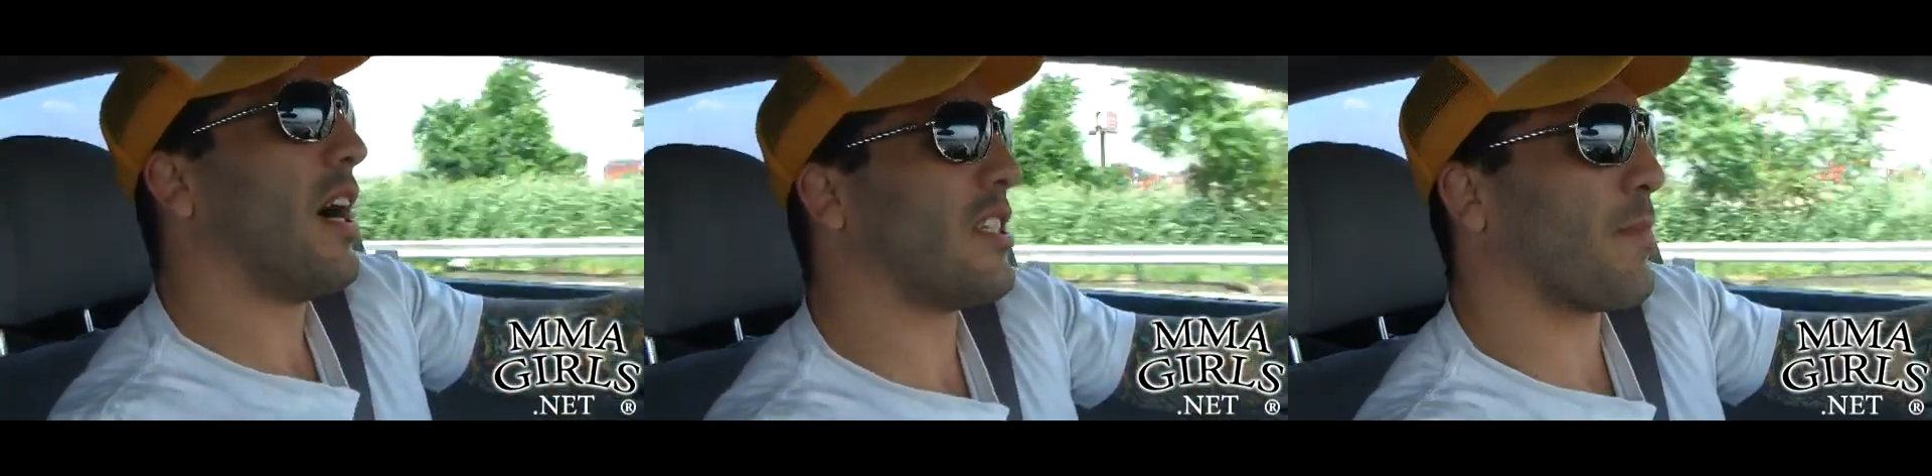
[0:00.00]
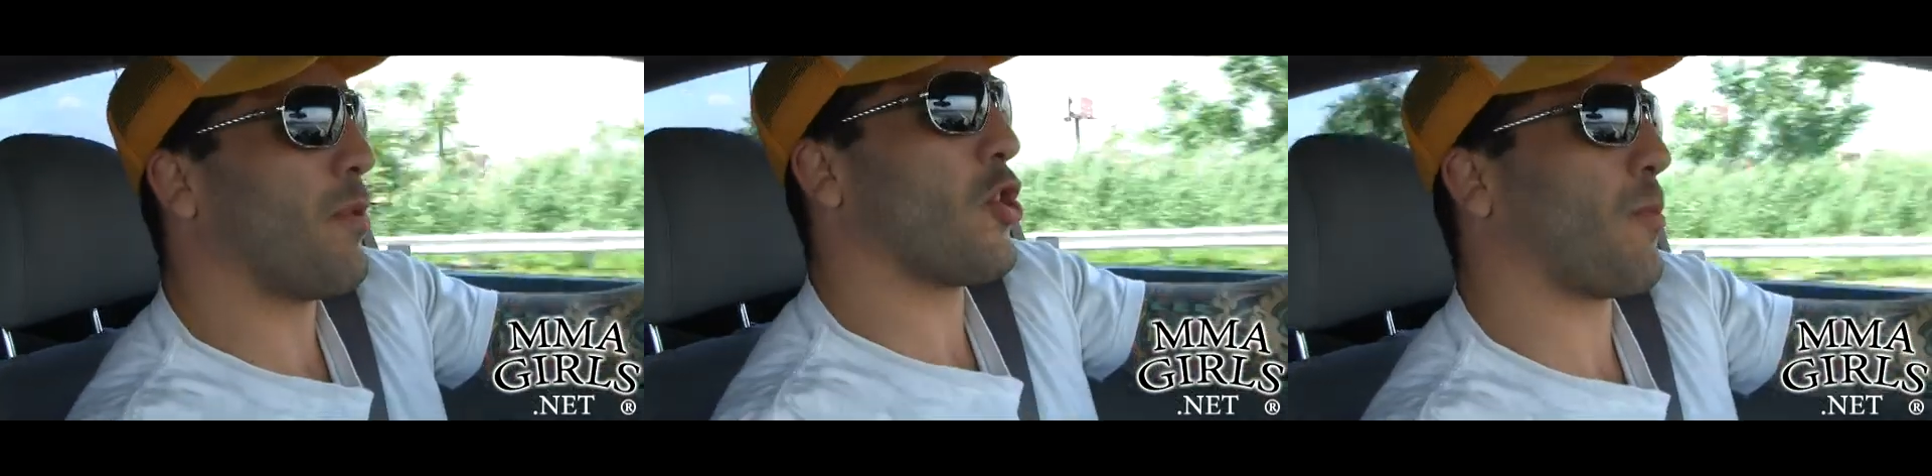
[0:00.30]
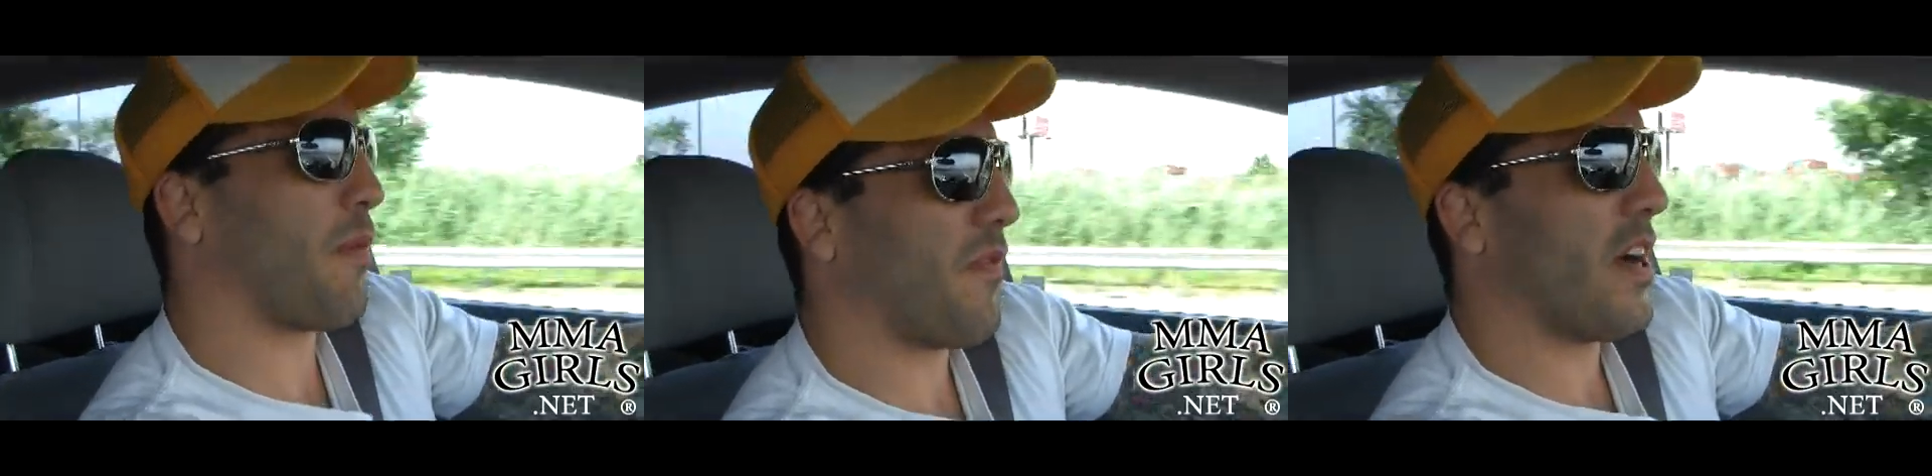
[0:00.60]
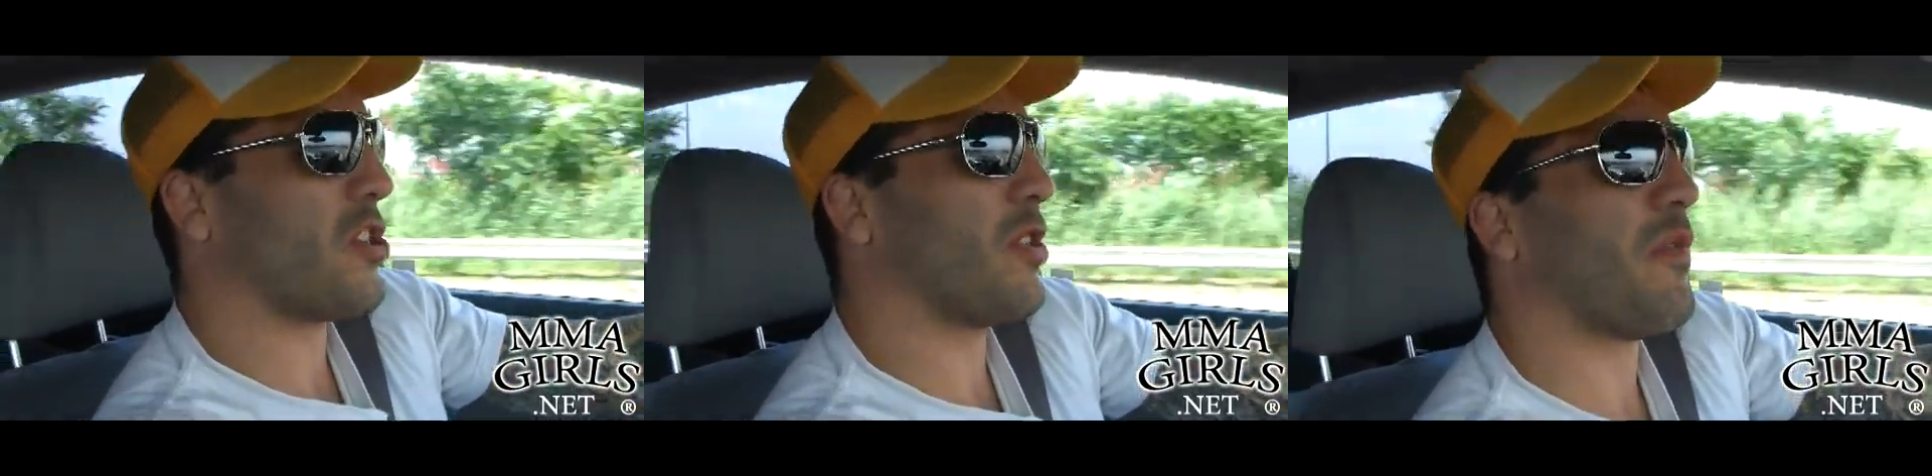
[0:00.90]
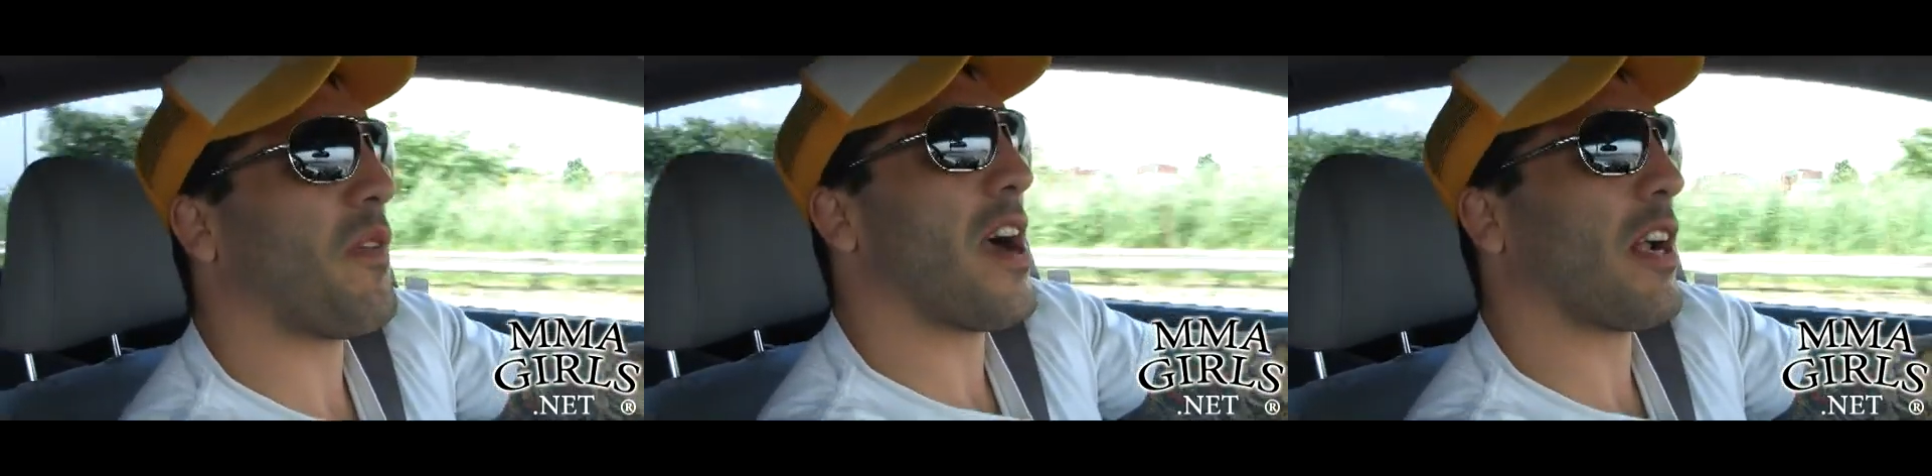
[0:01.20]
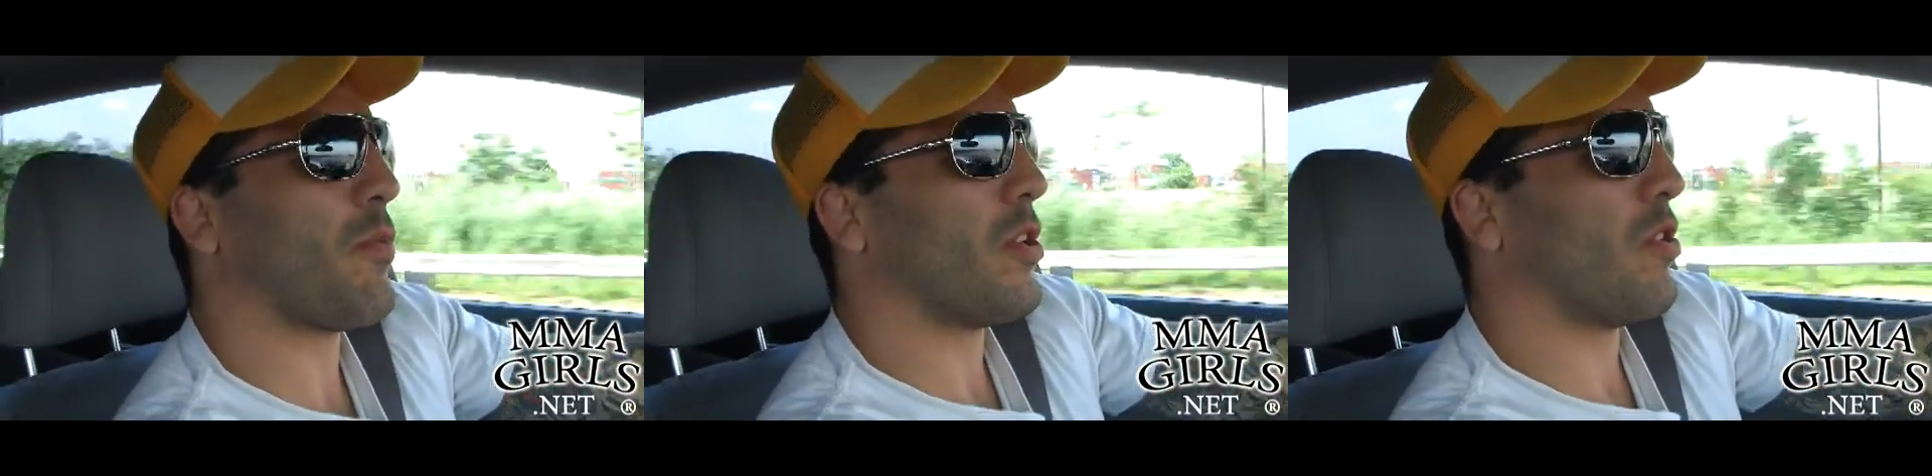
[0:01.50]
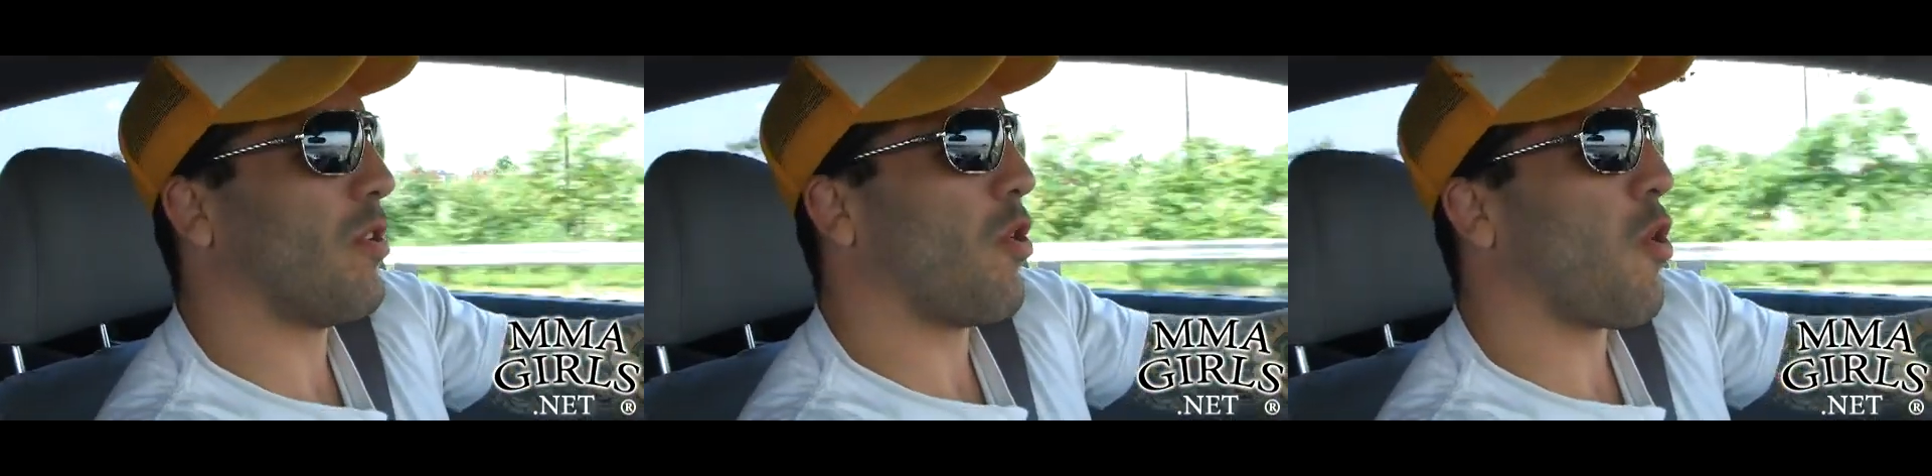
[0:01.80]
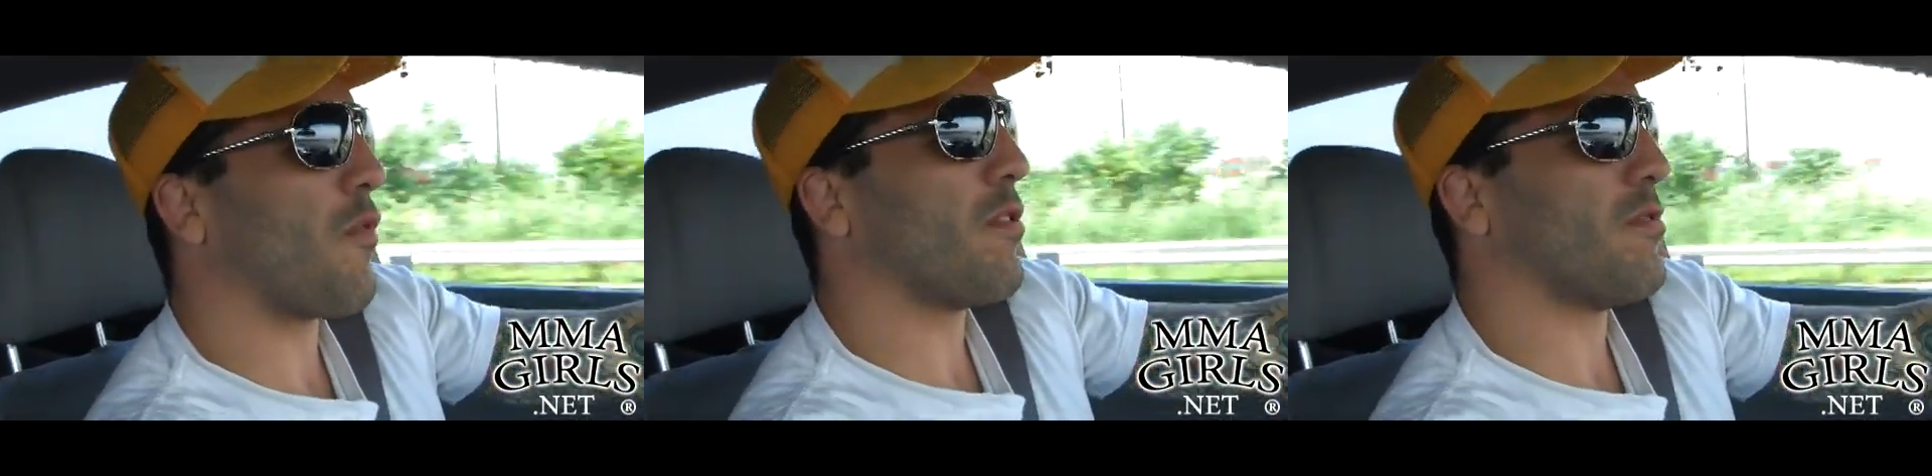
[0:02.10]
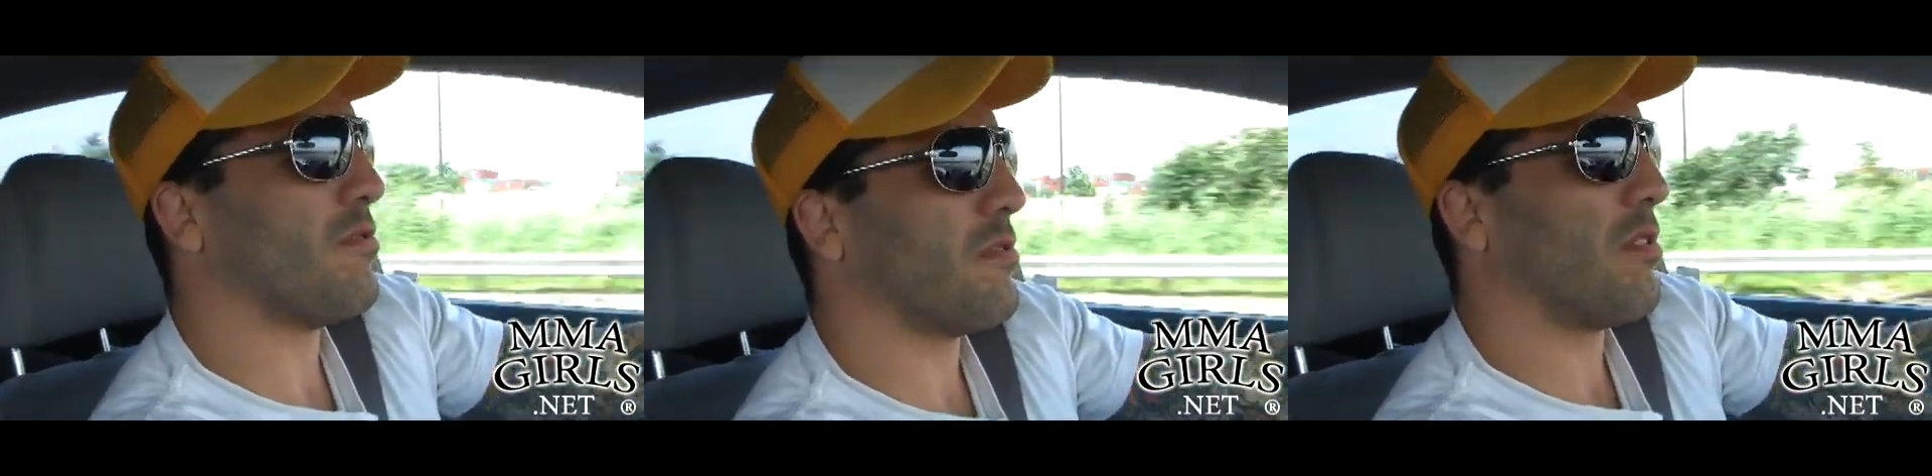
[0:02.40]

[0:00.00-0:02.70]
I was like, but you're a professional fighter with over